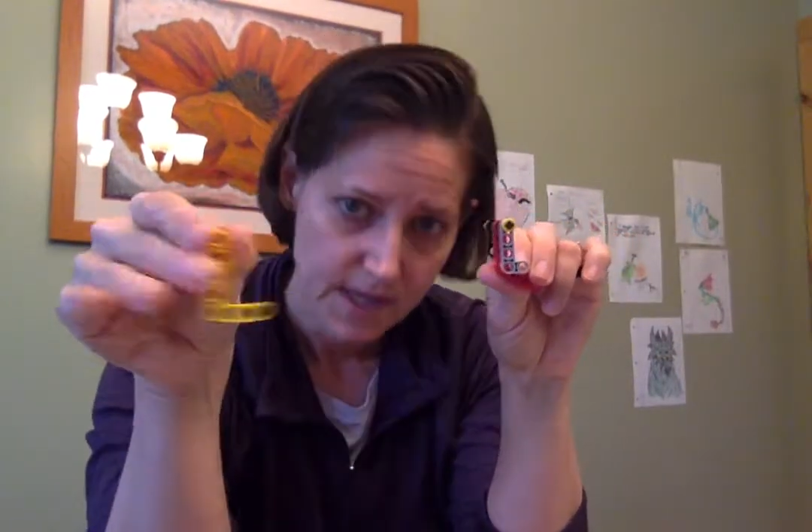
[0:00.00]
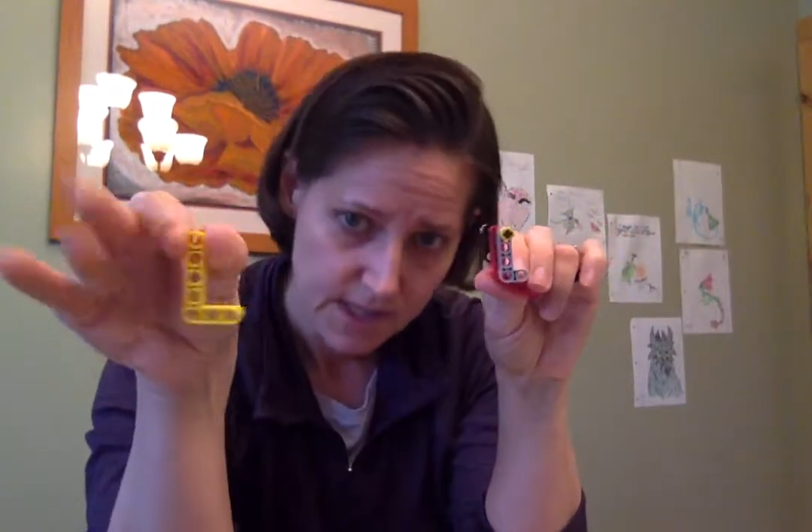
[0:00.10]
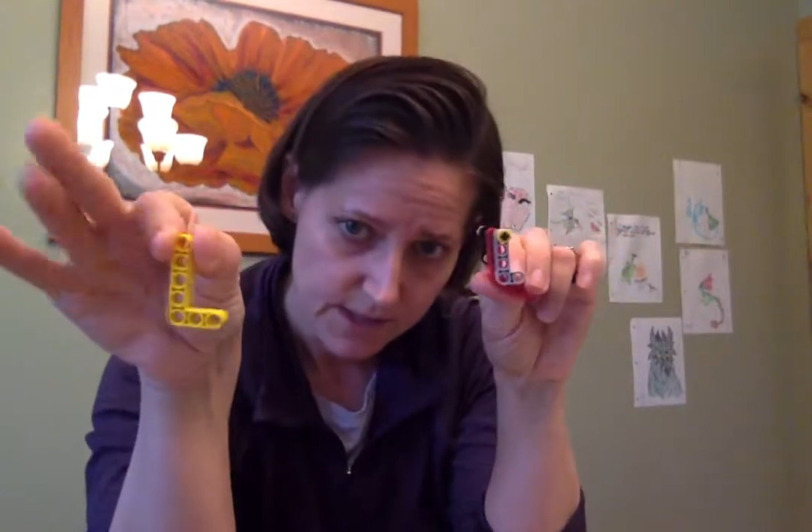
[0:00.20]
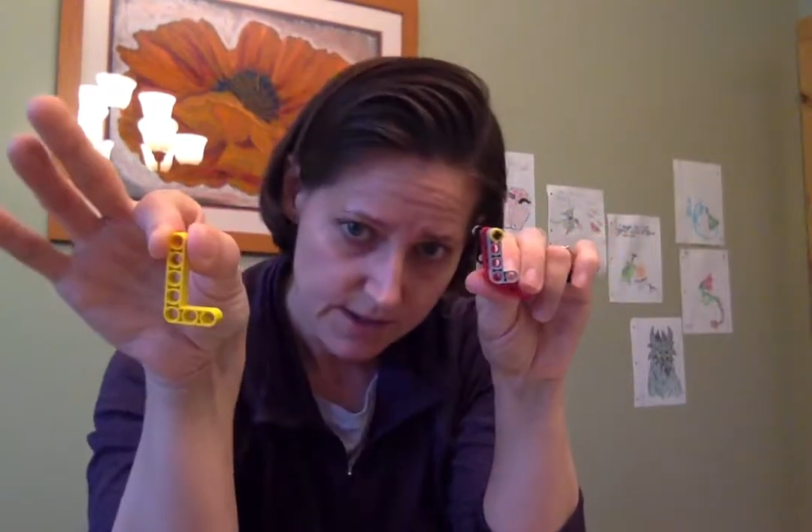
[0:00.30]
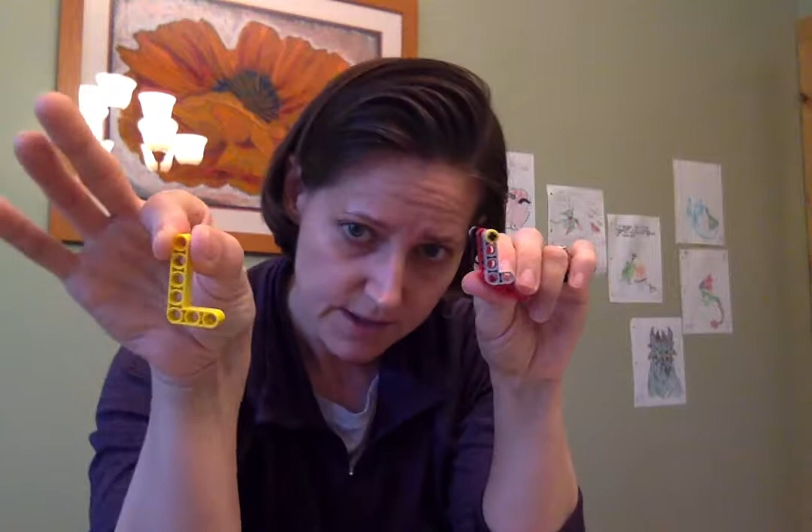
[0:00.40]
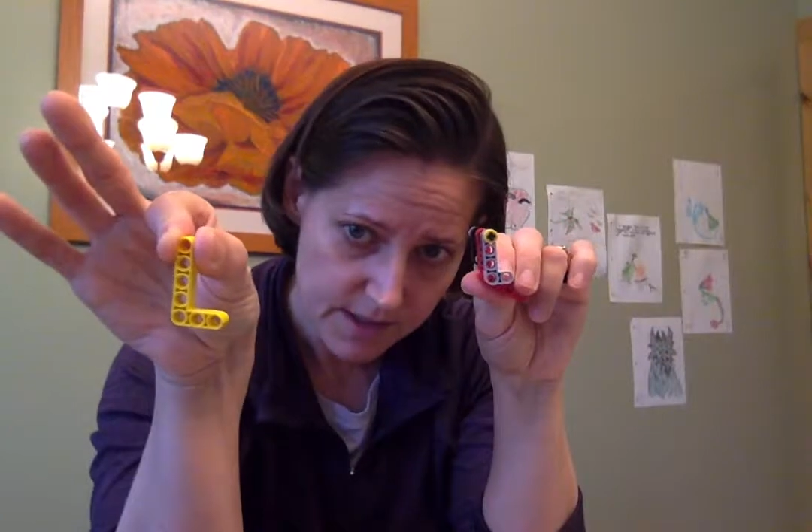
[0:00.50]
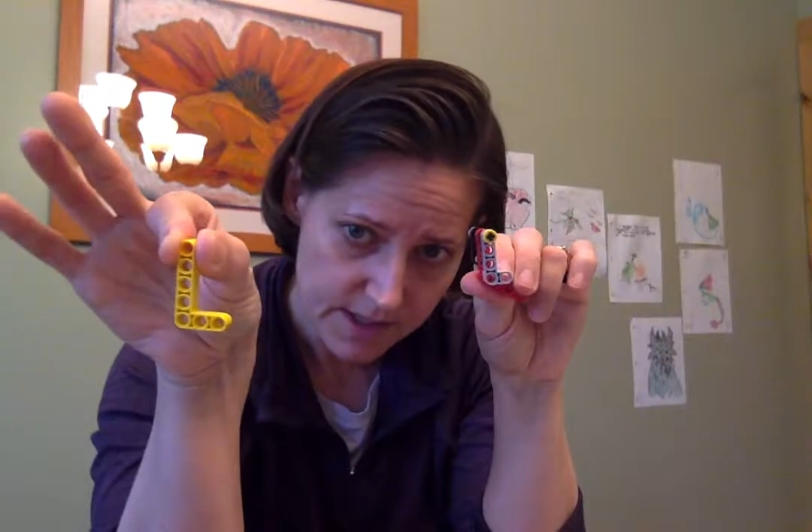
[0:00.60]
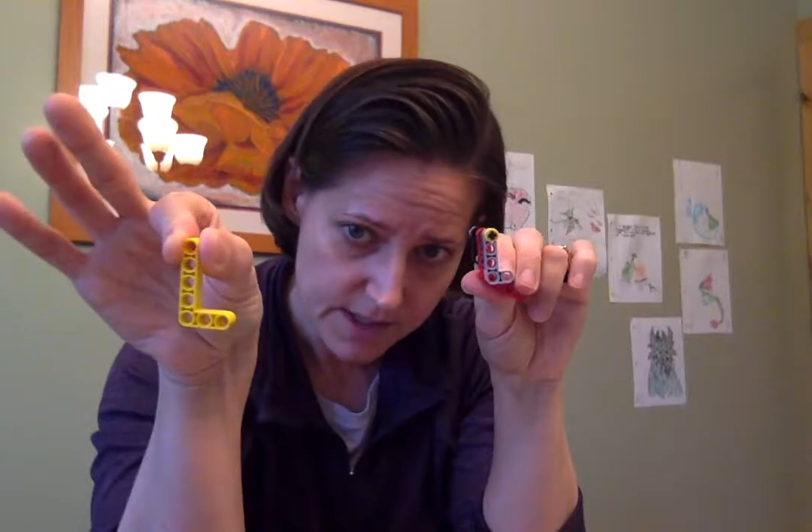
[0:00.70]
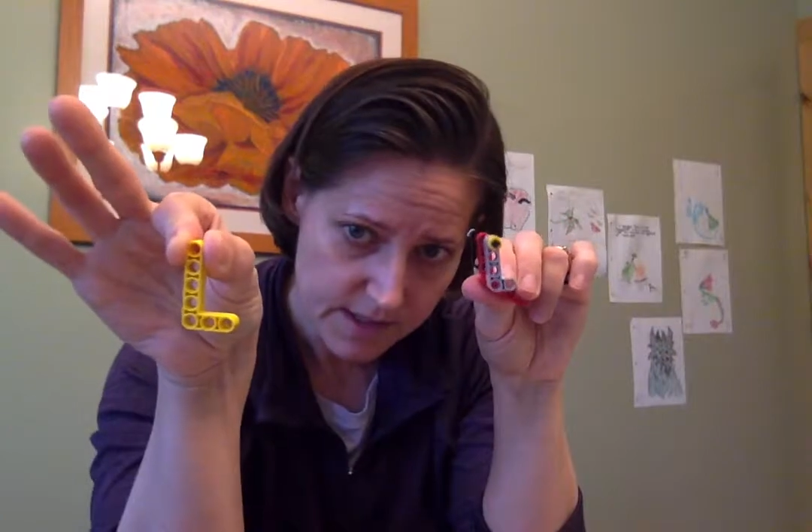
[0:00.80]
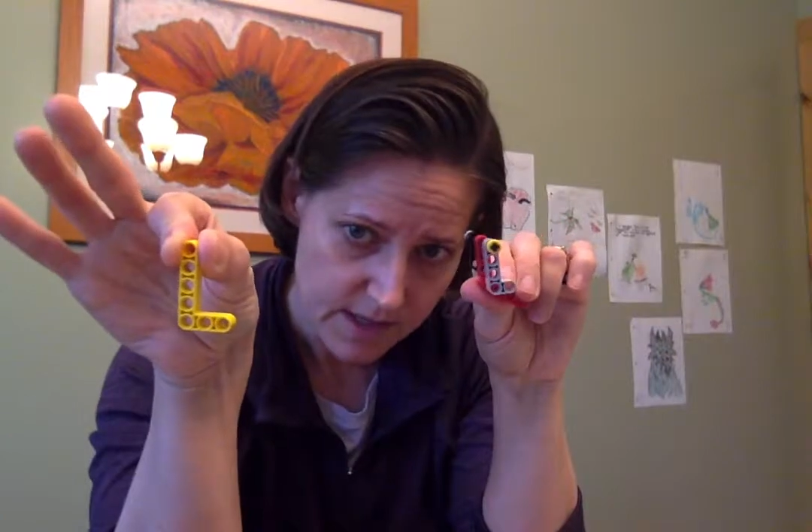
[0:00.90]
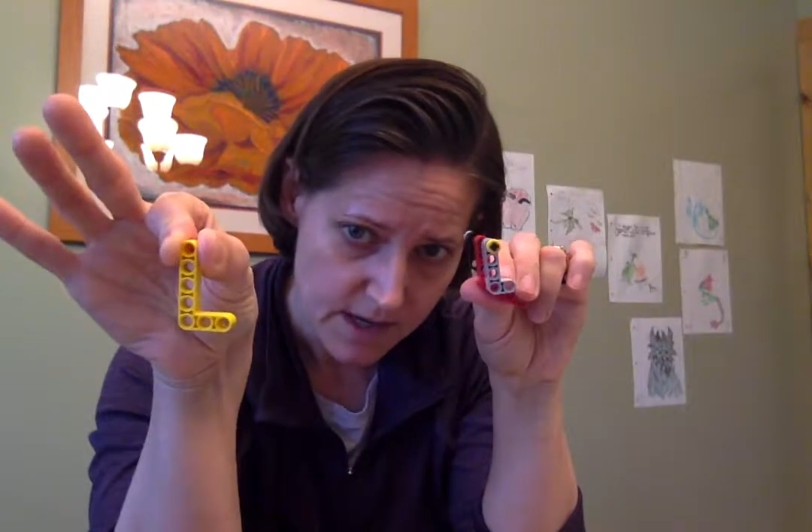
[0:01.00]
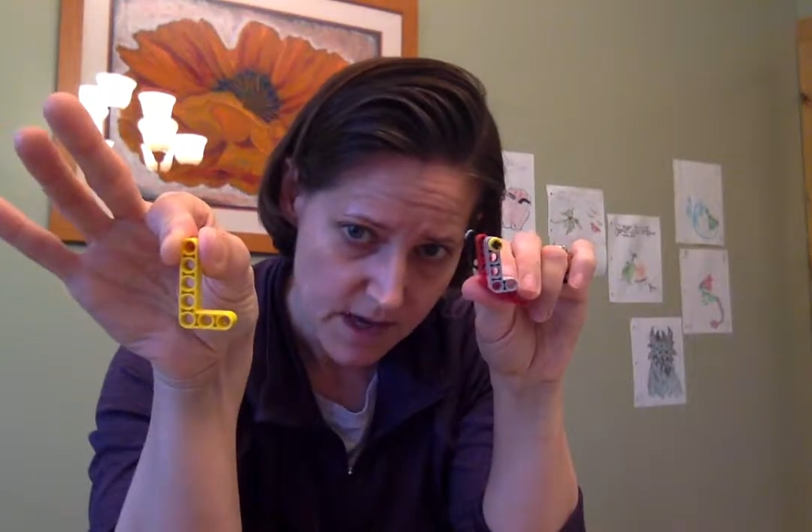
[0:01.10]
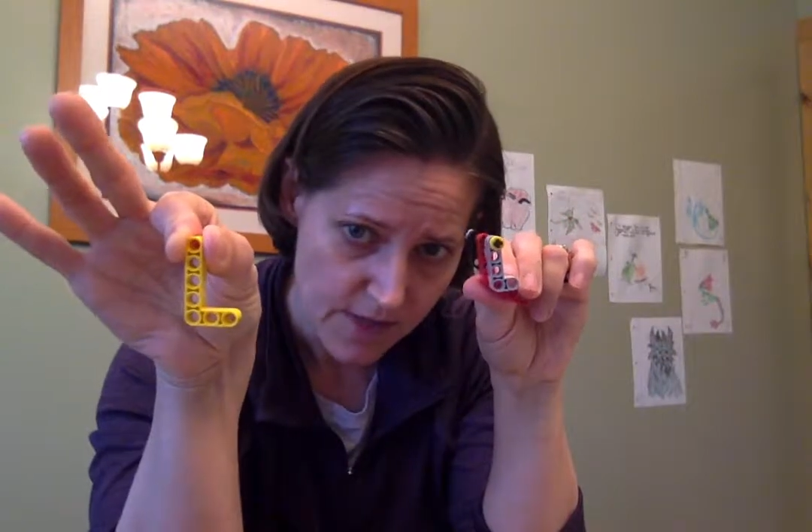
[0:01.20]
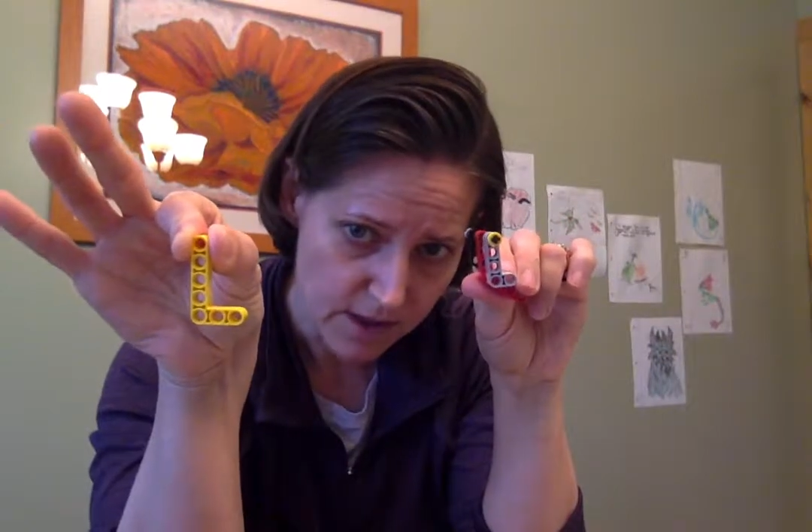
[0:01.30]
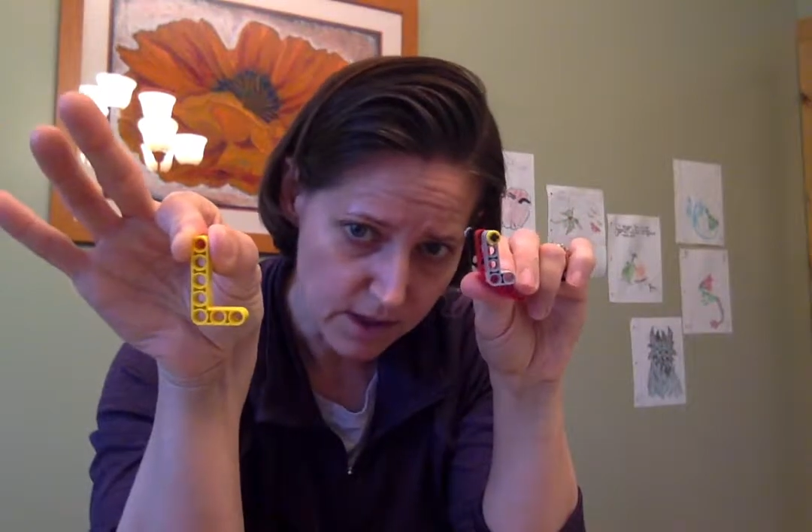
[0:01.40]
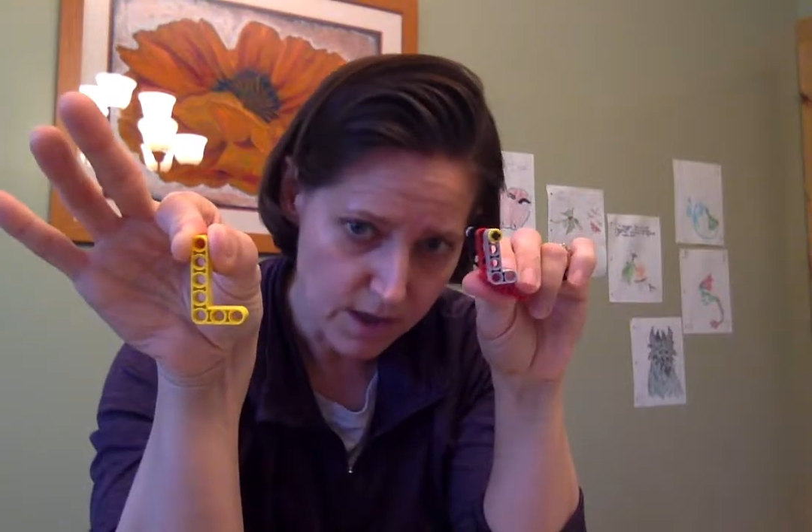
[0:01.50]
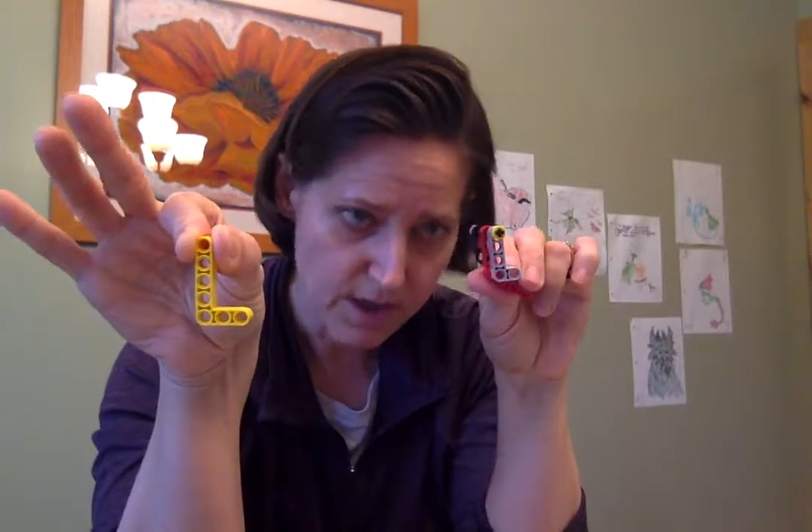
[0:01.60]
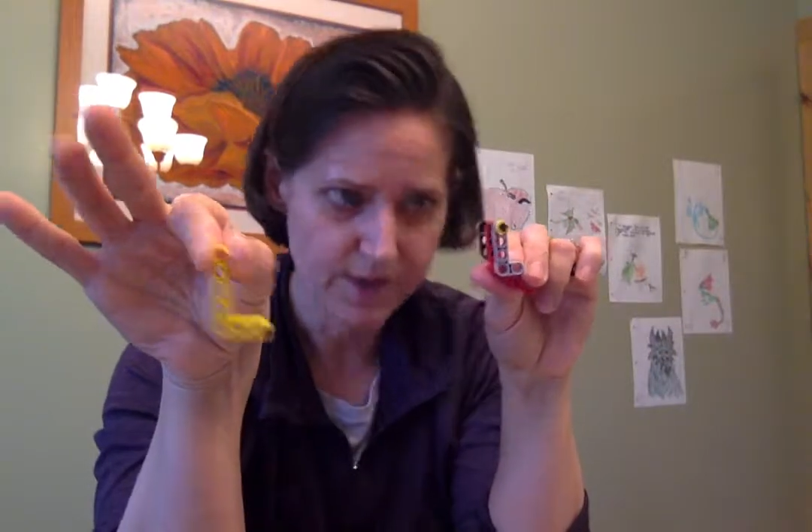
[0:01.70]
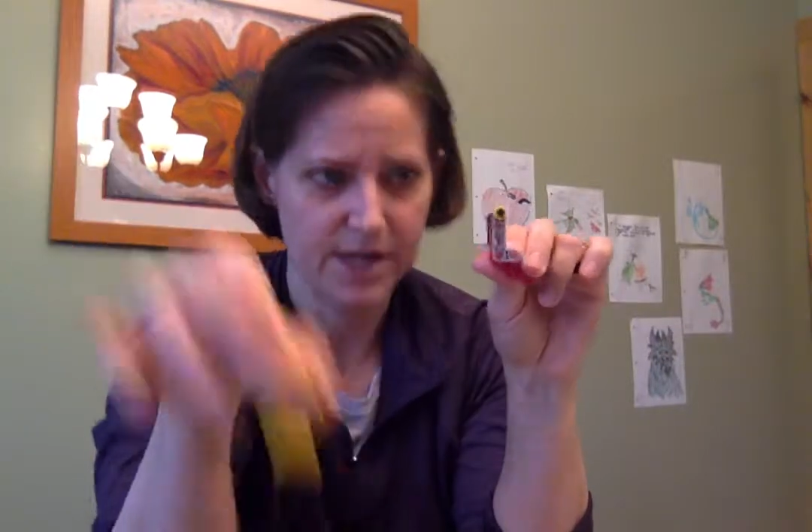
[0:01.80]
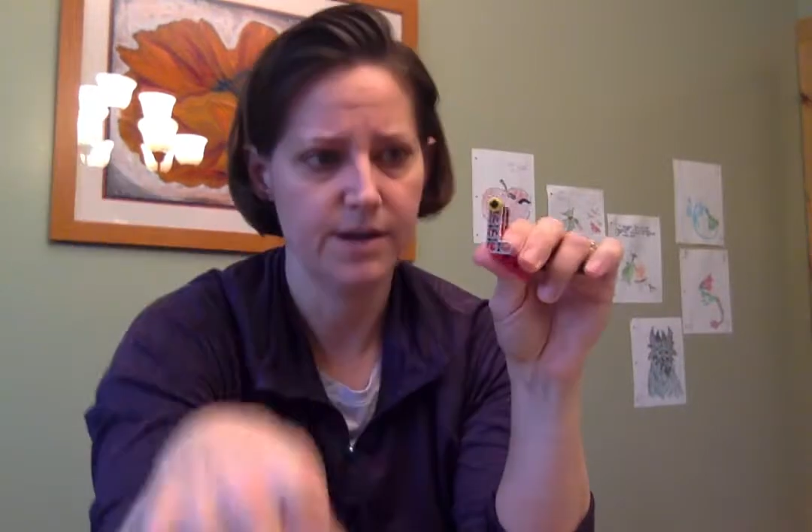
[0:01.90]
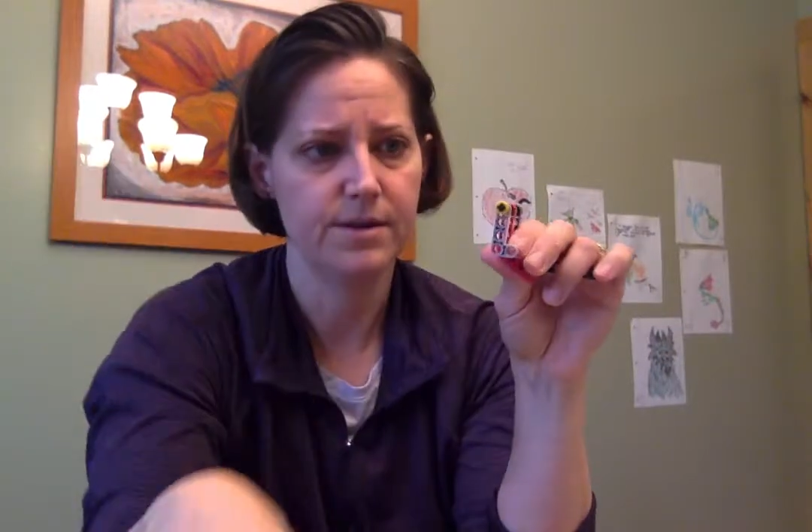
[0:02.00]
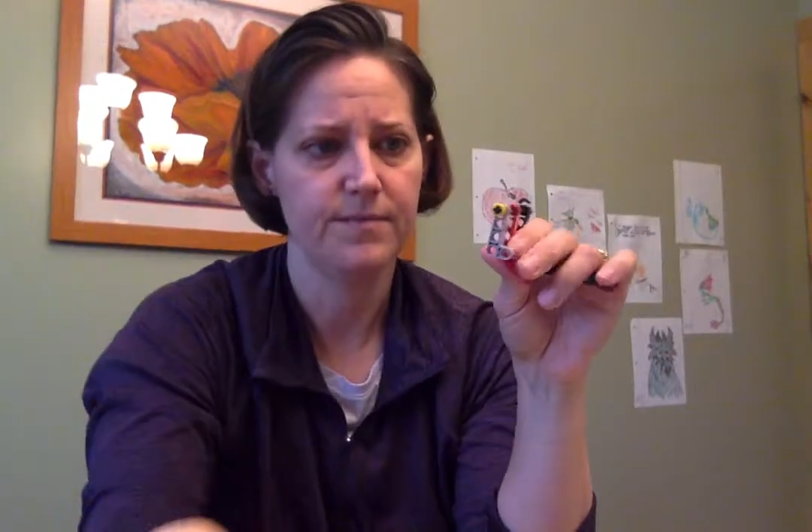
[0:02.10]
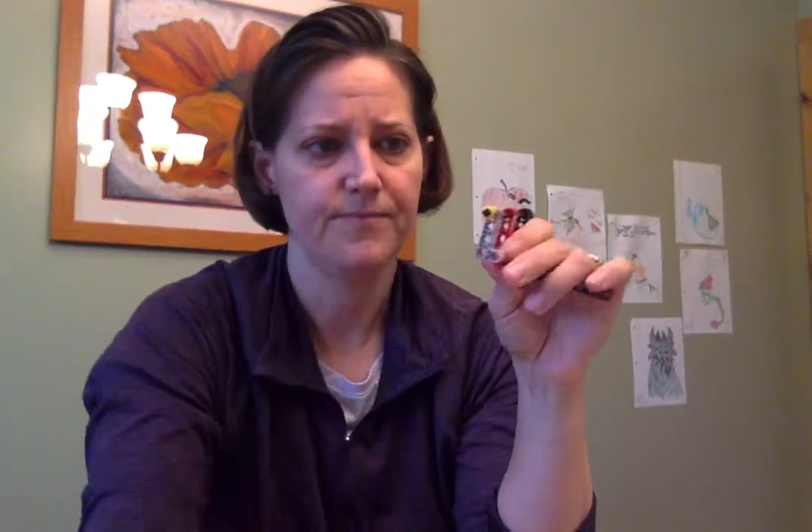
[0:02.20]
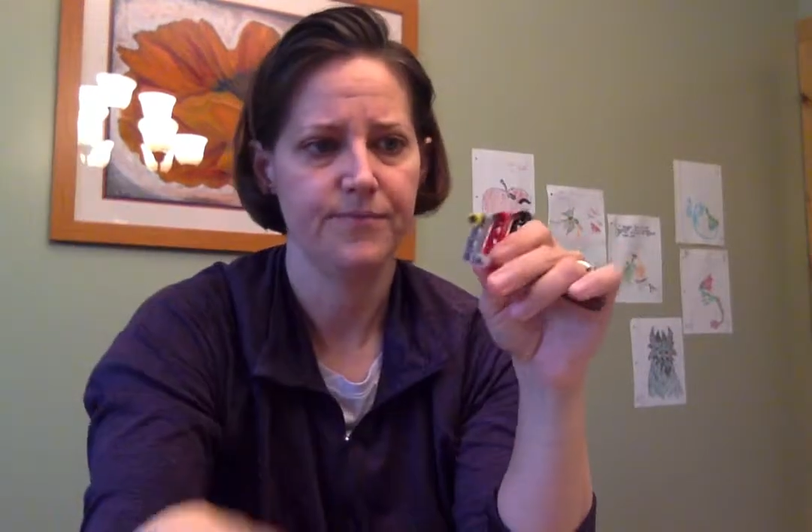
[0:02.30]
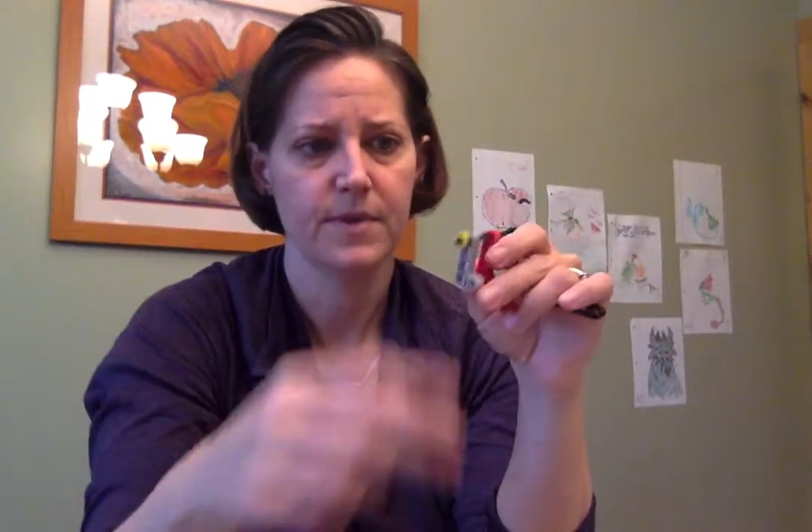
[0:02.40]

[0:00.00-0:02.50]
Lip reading: Here is the large L.